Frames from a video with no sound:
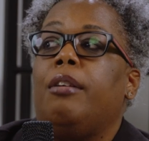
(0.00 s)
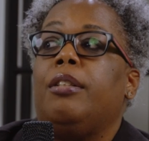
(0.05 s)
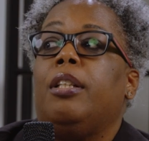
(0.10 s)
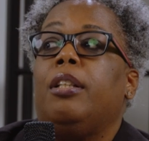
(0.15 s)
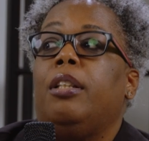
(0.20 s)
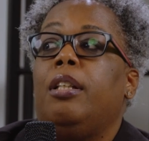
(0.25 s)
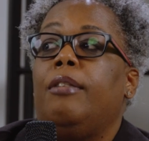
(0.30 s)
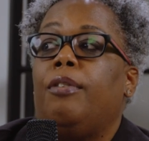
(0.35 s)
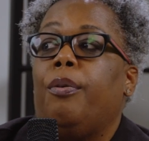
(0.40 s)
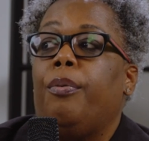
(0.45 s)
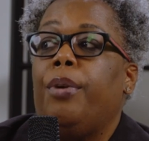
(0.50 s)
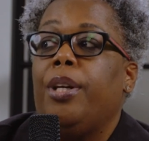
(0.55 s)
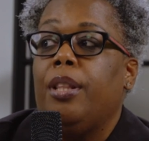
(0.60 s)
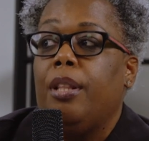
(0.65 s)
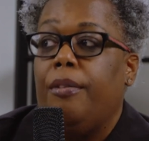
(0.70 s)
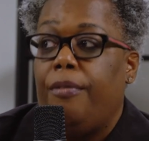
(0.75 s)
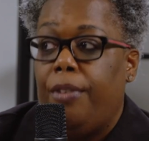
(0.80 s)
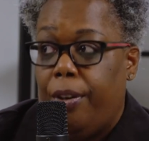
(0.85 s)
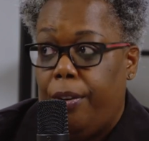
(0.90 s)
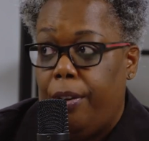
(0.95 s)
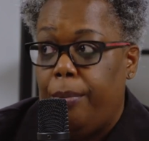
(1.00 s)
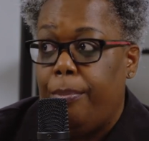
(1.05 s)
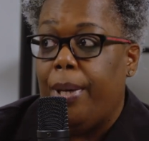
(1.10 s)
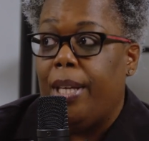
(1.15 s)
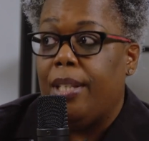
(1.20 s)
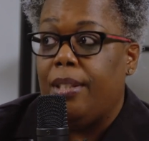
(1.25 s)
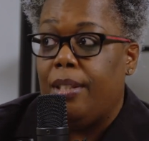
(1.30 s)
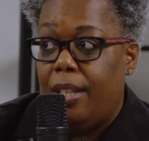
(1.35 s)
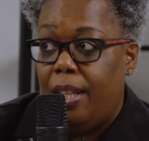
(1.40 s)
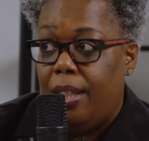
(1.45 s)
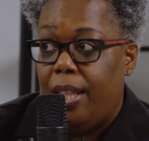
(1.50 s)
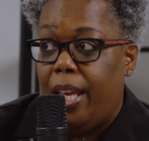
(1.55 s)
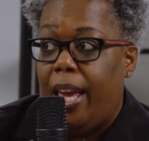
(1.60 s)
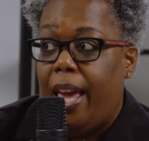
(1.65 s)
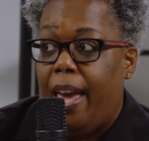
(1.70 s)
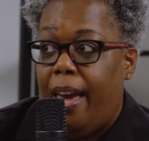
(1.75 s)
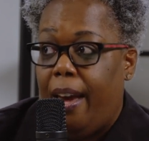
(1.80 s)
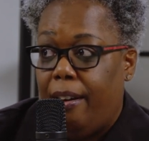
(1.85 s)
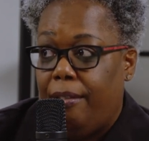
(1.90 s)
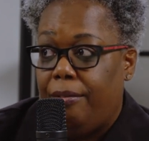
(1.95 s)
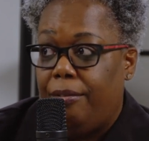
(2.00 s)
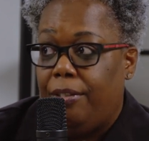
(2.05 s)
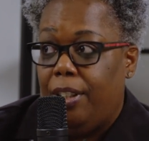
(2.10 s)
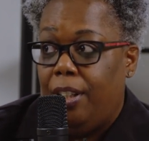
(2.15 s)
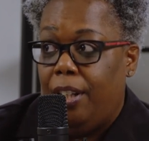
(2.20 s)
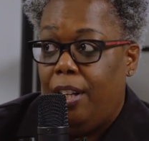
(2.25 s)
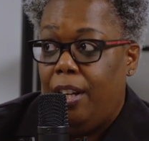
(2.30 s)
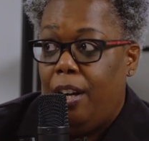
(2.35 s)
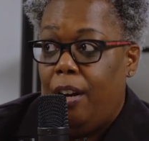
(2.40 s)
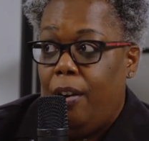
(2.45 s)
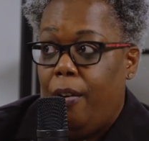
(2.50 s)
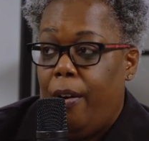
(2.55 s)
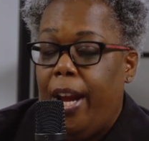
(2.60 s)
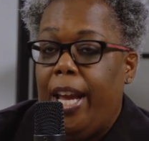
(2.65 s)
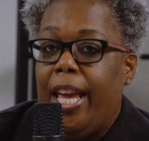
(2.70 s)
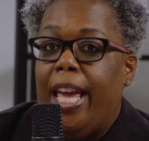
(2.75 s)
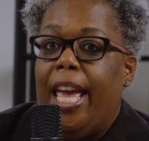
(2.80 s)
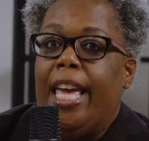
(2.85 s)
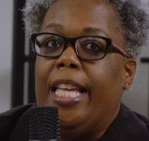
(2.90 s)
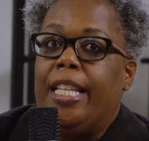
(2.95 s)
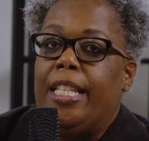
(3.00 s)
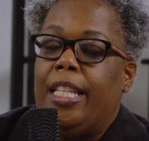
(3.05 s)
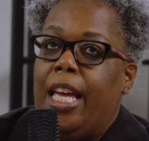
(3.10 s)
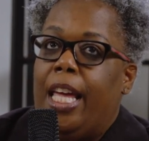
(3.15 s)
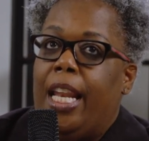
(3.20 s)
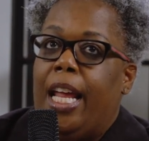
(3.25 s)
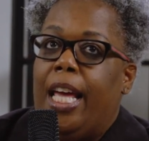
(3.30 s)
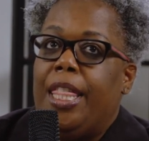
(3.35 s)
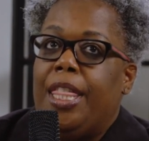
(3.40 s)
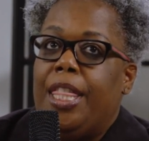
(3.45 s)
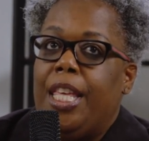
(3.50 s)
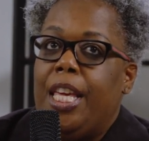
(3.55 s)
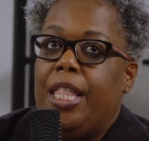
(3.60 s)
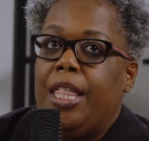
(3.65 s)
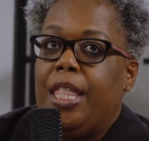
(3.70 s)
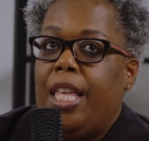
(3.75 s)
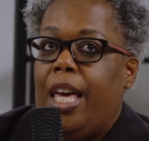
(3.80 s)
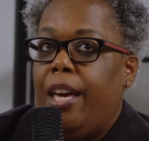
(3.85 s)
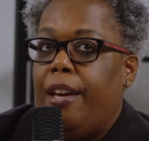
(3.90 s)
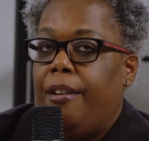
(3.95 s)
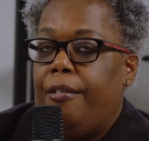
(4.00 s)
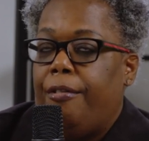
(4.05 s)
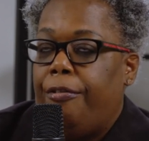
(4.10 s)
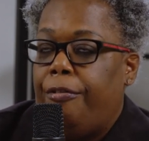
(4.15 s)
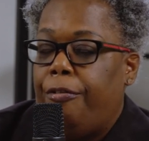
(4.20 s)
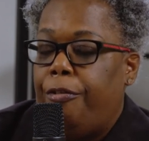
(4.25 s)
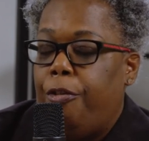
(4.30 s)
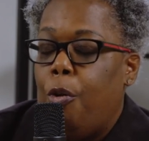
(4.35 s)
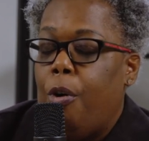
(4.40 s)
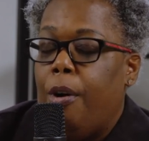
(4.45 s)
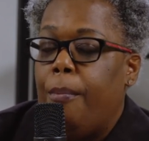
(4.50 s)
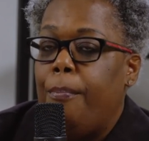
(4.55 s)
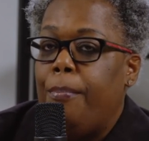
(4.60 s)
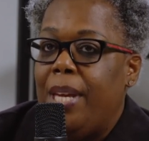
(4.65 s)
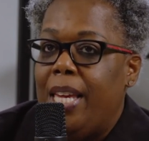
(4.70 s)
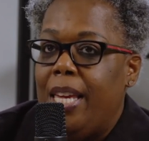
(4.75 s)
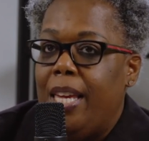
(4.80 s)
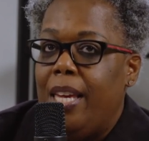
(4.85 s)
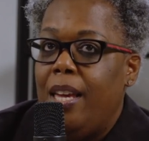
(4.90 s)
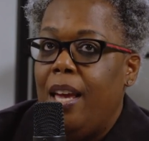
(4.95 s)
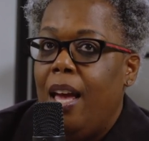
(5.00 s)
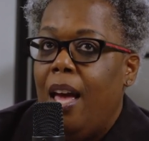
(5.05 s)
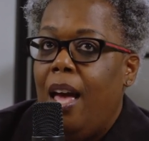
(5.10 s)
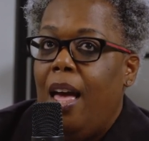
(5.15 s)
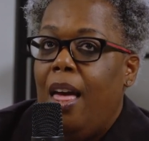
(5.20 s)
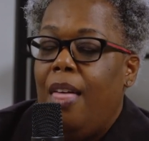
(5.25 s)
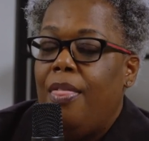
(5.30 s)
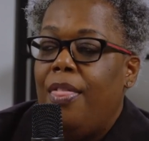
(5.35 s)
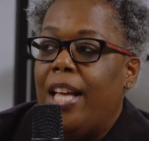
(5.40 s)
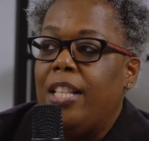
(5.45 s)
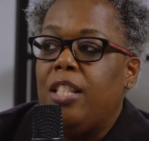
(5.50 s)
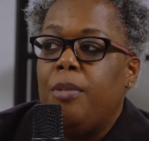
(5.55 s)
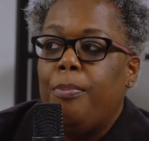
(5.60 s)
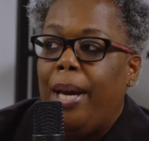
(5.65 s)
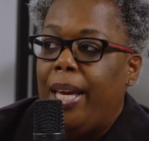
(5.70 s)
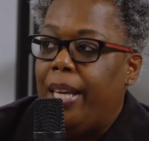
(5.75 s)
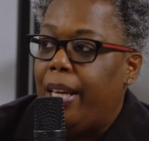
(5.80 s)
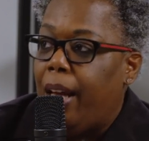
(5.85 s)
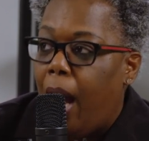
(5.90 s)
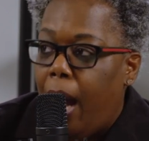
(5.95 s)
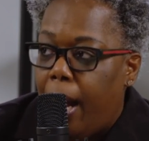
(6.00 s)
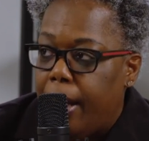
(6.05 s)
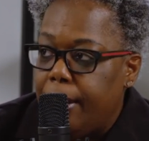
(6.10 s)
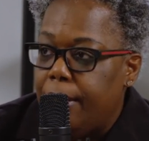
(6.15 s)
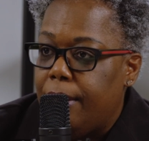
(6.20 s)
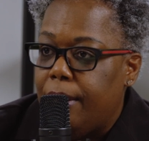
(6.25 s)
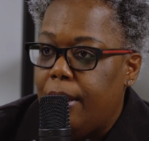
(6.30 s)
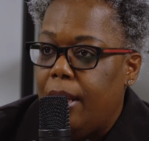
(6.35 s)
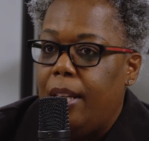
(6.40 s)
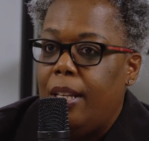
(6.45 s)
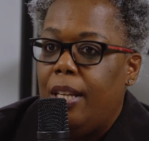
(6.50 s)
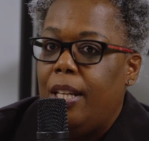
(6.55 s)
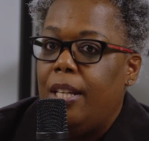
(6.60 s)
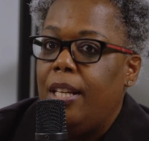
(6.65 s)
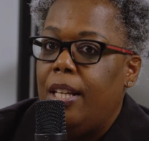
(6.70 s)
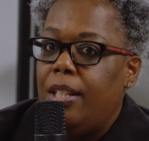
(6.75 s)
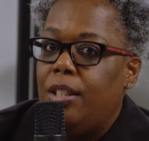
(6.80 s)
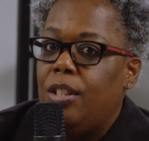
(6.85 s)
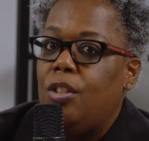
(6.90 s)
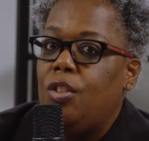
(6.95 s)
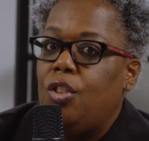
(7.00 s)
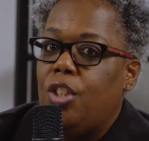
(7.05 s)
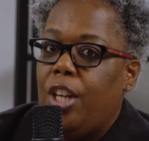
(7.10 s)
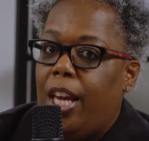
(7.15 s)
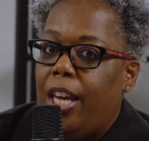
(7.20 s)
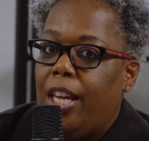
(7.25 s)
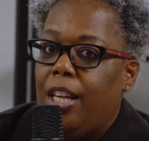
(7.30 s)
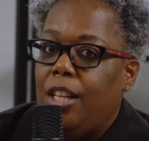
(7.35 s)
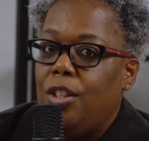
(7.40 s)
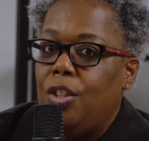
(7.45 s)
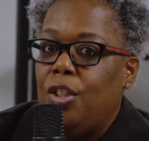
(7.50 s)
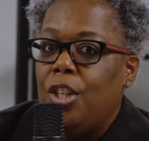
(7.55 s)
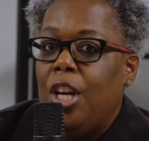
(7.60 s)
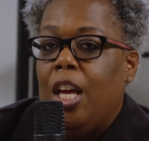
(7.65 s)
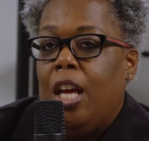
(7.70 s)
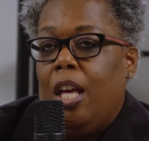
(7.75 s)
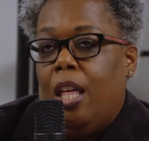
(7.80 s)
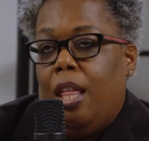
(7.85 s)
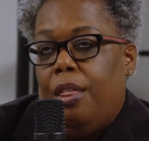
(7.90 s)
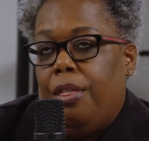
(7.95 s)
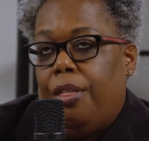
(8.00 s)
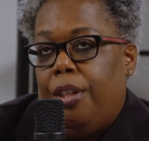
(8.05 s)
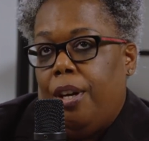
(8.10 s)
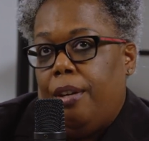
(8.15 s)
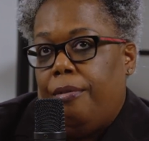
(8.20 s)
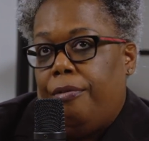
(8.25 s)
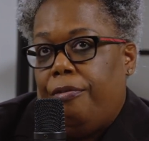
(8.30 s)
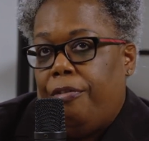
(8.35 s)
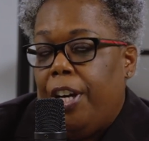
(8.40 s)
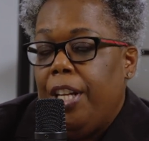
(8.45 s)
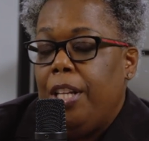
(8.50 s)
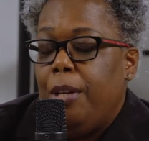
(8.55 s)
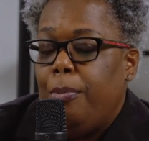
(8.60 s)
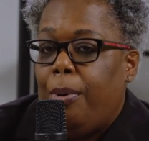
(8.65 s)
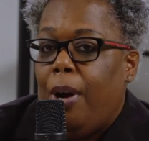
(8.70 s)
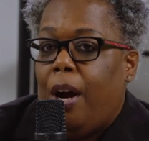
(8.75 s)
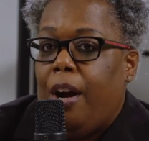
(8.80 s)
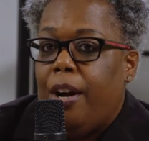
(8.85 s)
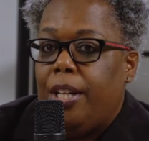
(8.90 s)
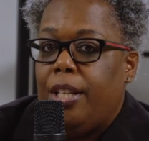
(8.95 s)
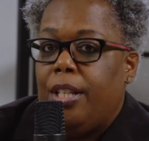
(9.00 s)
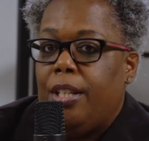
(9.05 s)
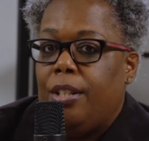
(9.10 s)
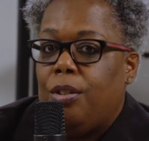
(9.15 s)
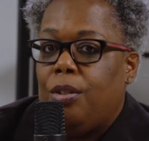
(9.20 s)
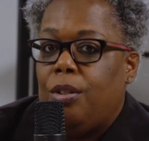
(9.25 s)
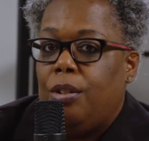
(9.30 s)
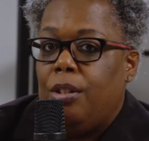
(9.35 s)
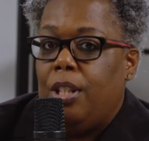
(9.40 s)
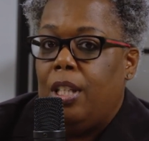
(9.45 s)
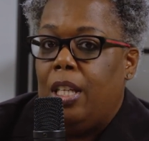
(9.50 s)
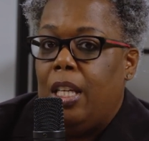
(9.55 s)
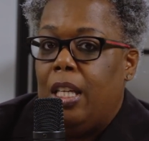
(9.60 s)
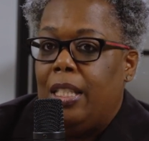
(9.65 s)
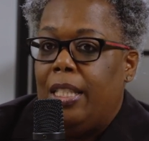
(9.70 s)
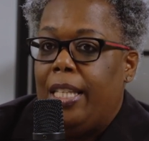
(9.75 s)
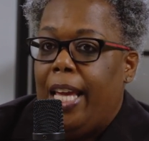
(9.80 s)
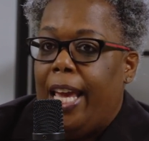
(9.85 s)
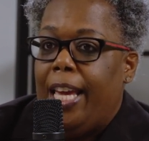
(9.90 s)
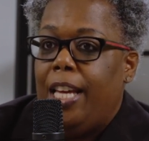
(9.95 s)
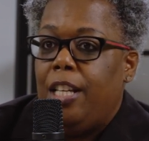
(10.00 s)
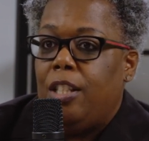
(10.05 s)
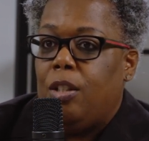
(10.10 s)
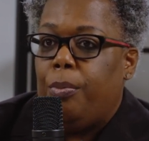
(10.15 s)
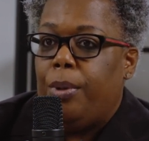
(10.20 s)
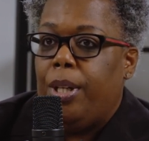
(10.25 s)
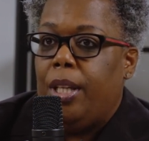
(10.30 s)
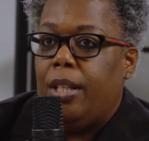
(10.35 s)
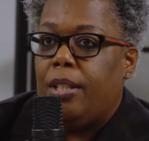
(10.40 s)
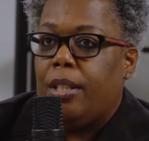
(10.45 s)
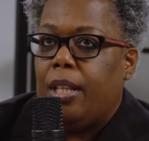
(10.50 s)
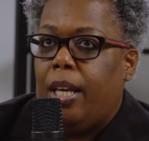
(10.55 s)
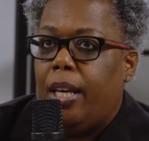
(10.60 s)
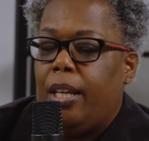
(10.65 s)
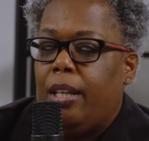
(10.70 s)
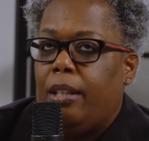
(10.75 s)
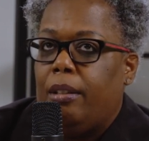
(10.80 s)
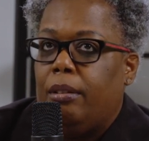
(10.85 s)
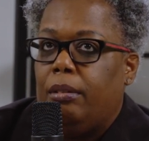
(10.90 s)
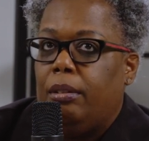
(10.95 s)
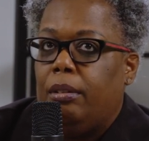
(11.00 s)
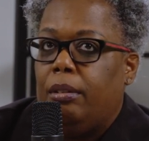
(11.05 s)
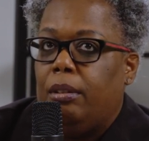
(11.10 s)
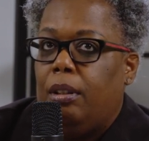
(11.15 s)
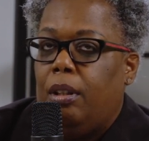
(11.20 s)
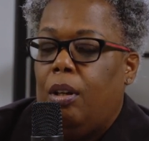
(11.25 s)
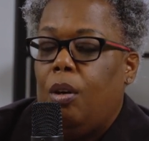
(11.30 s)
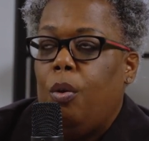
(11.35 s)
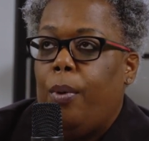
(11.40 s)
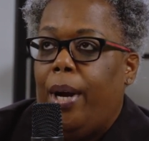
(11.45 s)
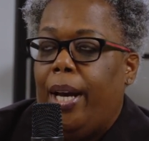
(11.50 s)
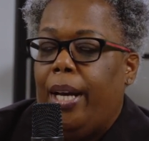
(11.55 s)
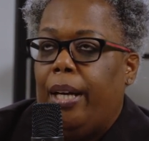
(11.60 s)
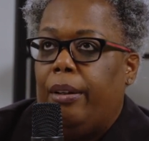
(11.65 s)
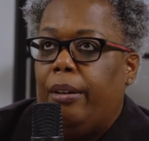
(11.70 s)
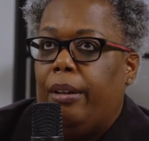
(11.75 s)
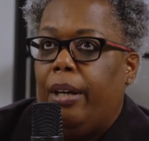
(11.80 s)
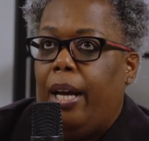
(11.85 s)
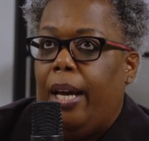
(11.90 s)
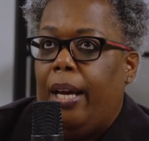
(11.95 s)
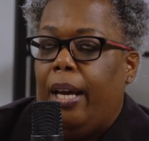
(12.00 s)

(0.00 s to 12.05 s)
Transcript: delivering the very best that they have. Right? And I think that for me, that's my constant and it doesn't change. The funny part is days when it's like, oh, wow,